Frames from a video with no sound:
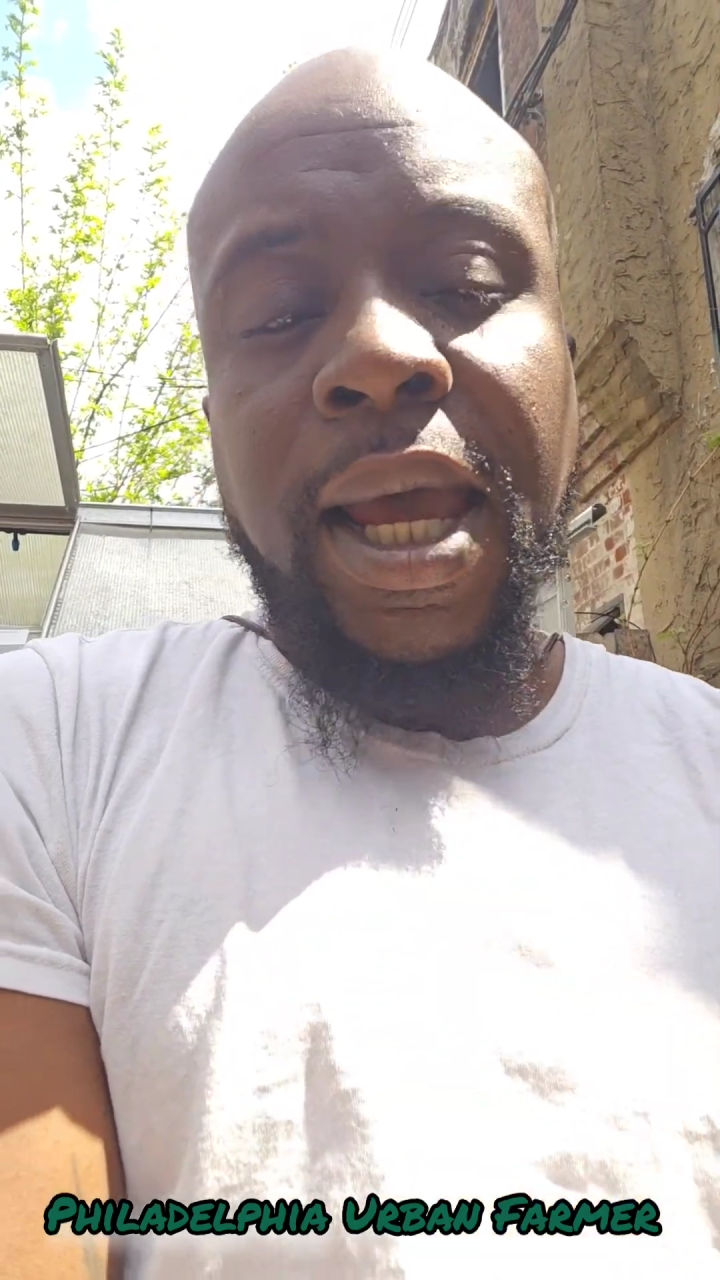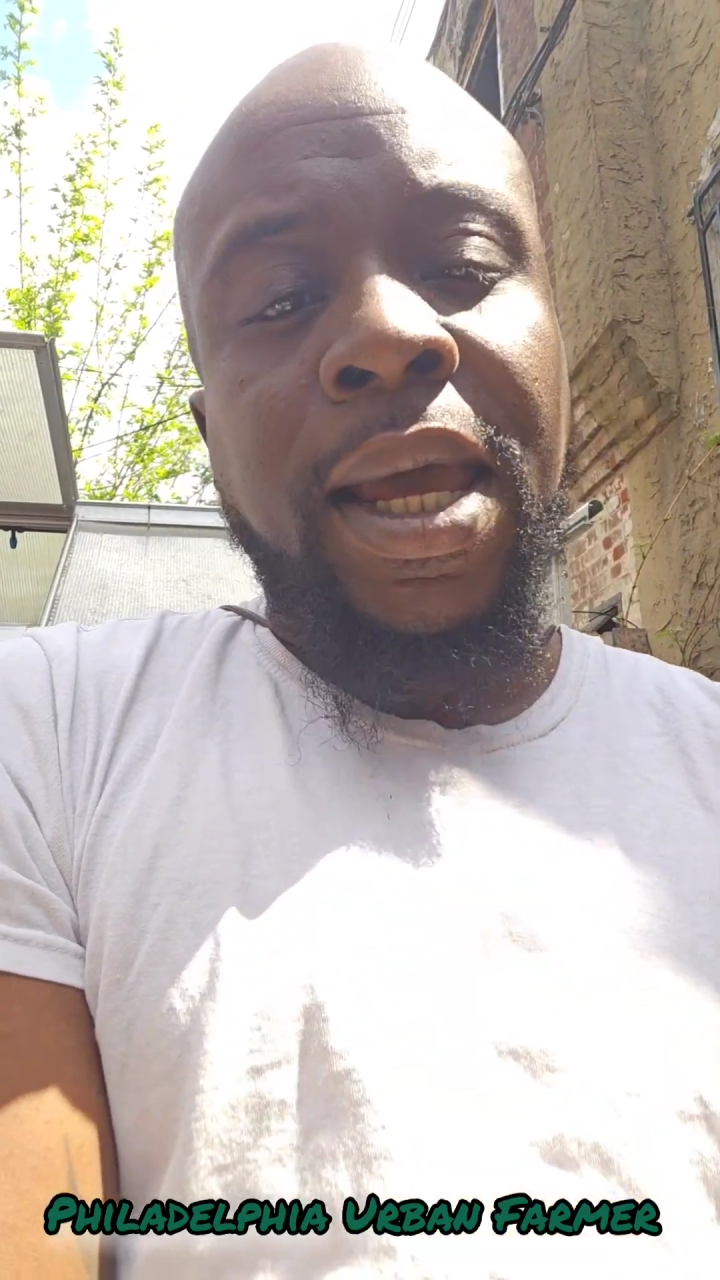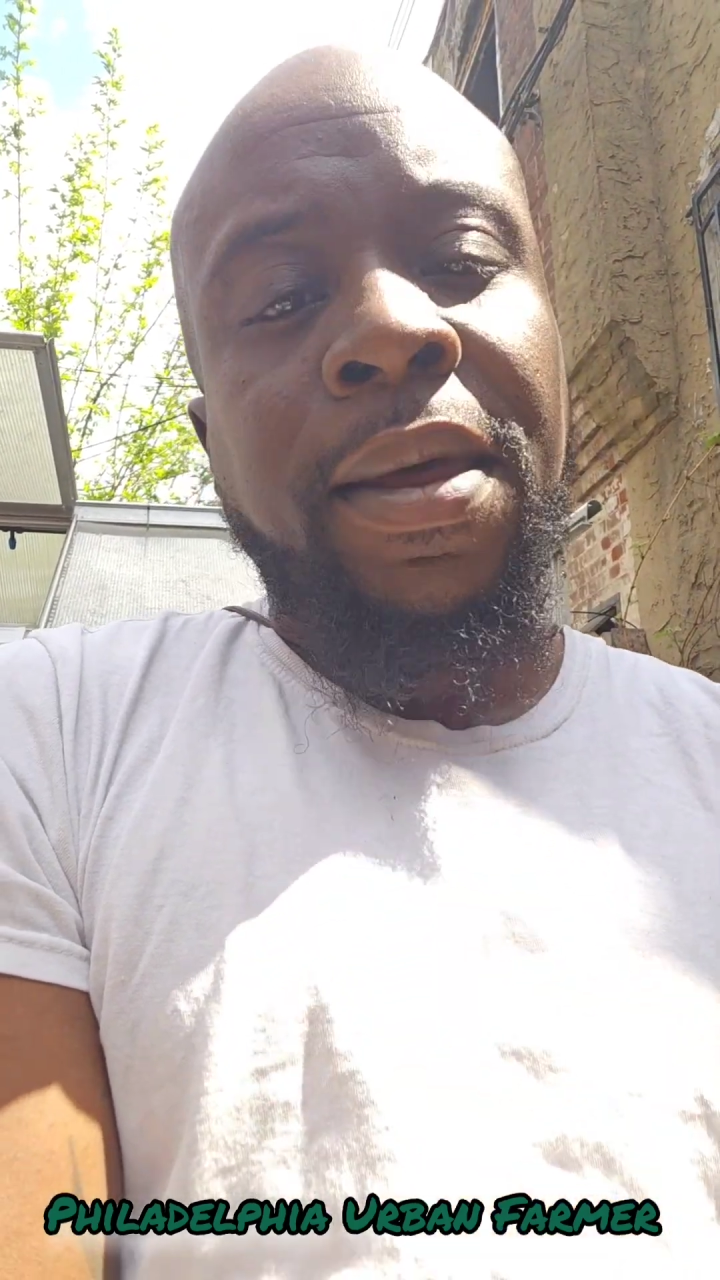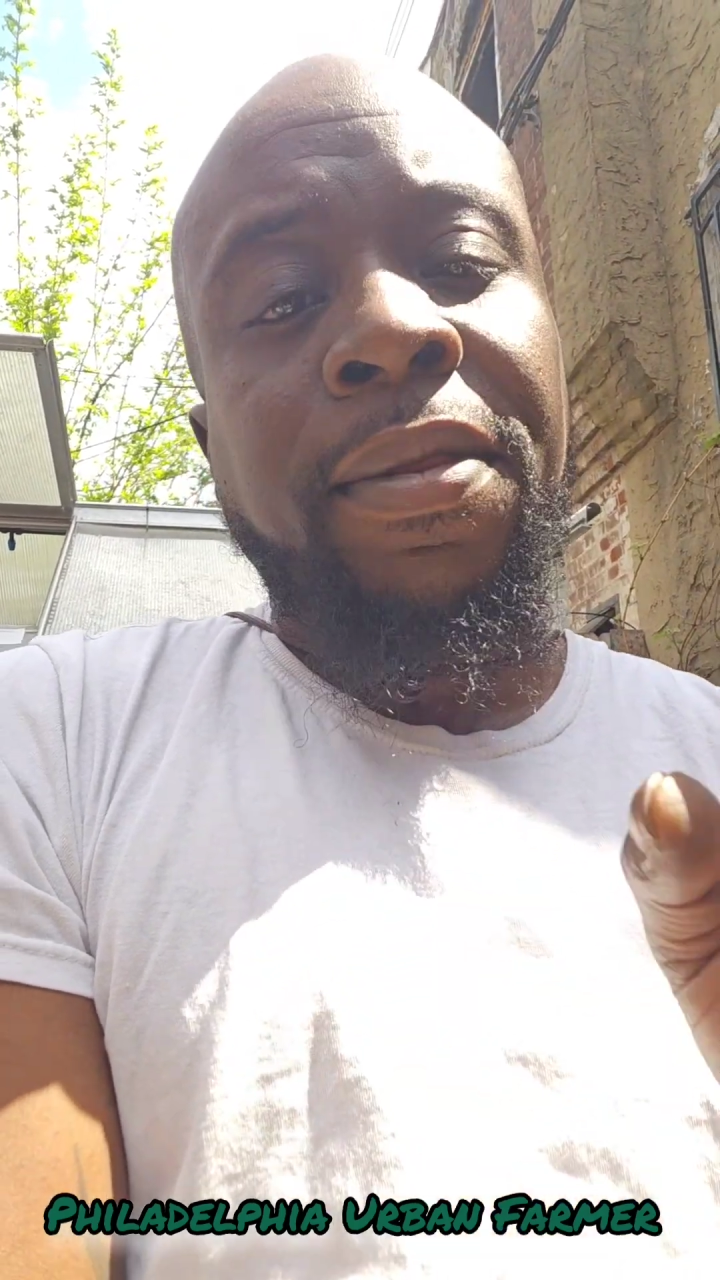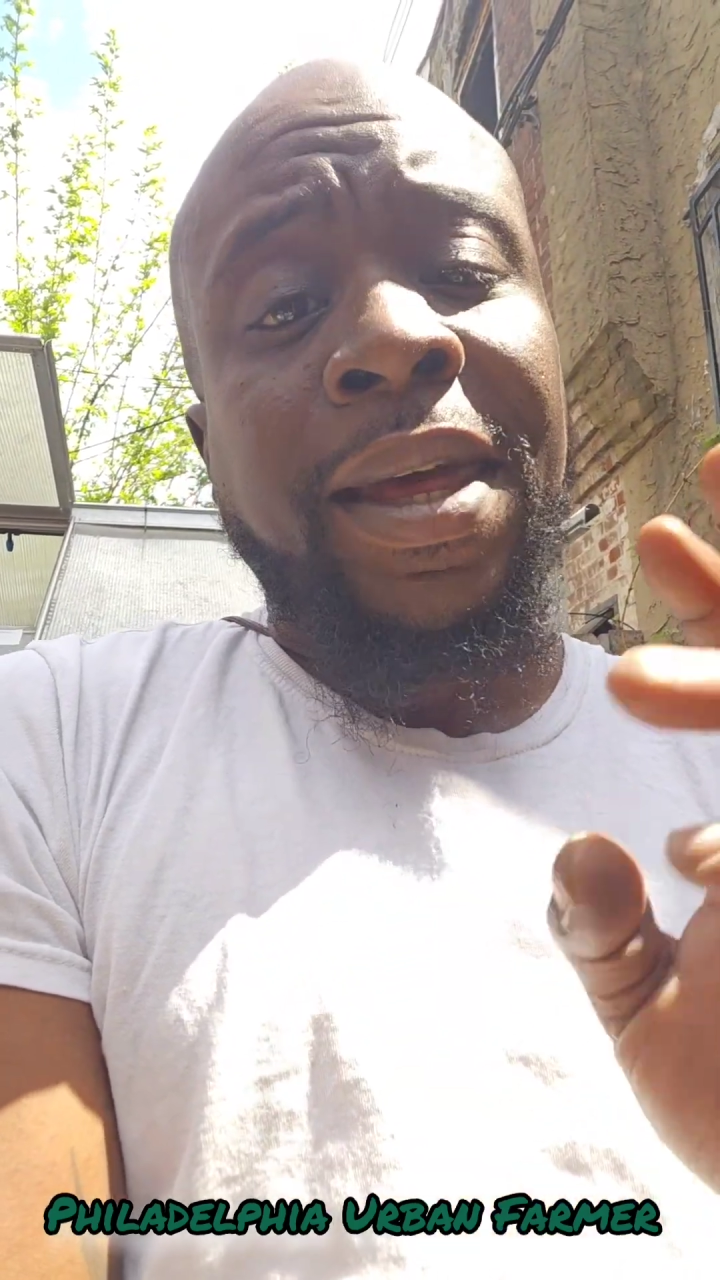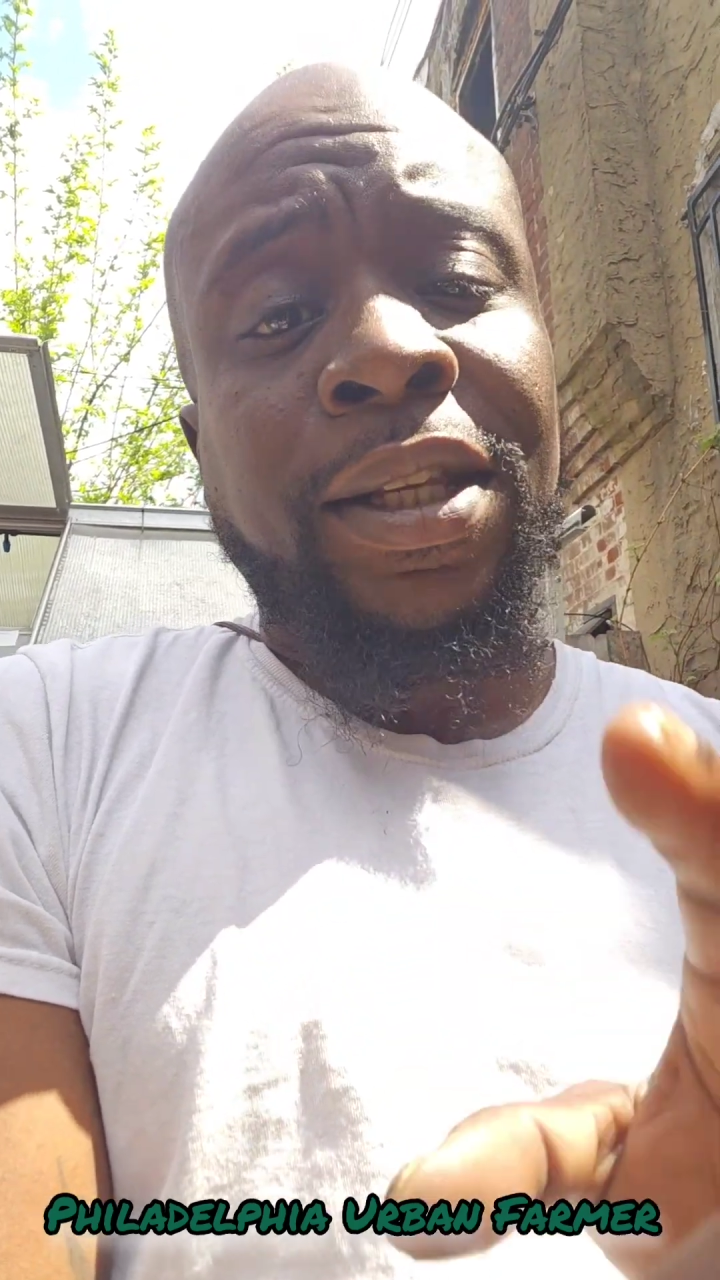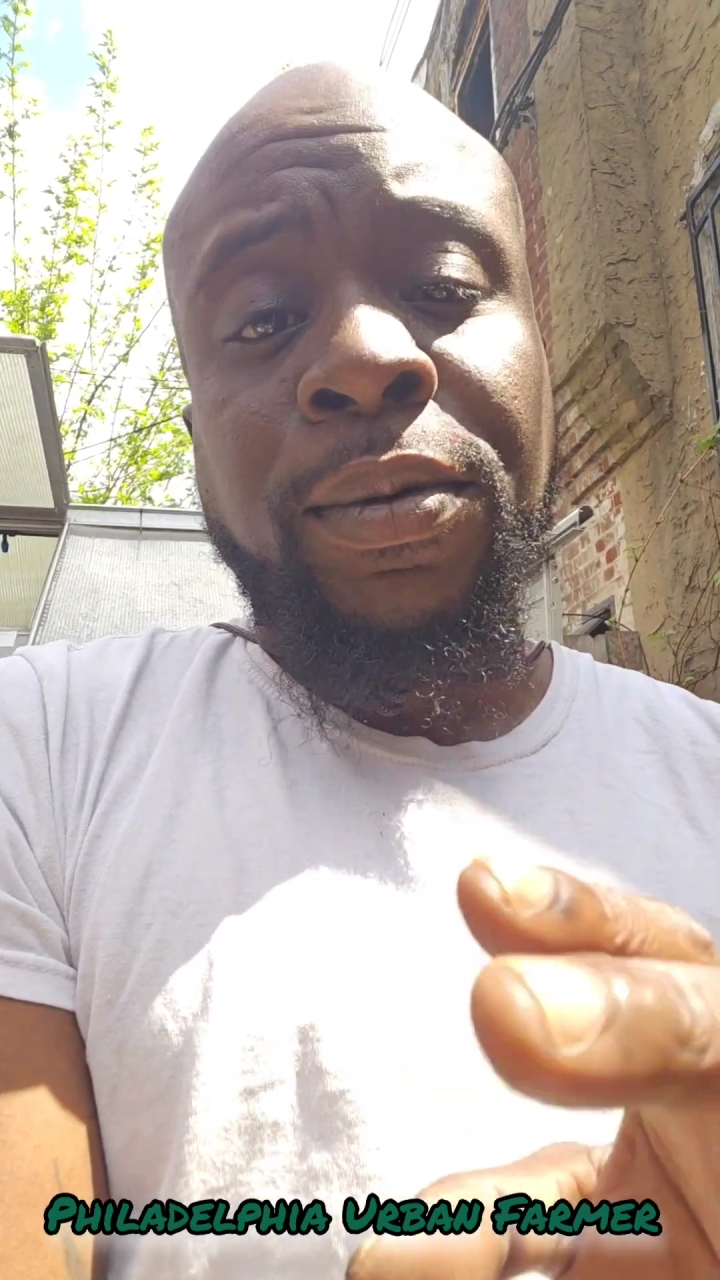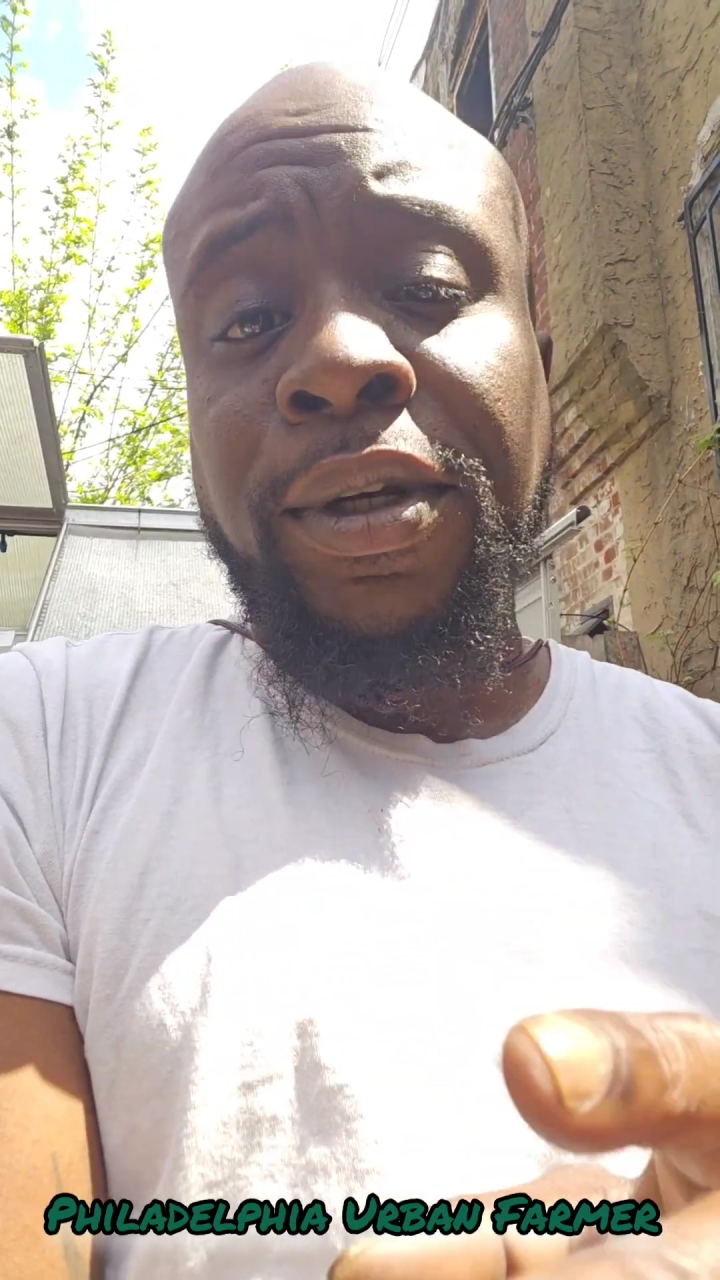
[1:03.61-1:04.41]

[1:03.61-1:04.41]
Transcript: and that's